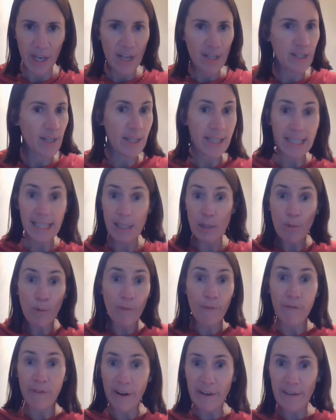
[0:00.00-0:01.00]
So this is
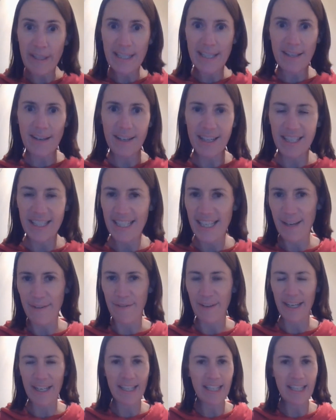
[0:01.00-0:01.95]
all very scientific,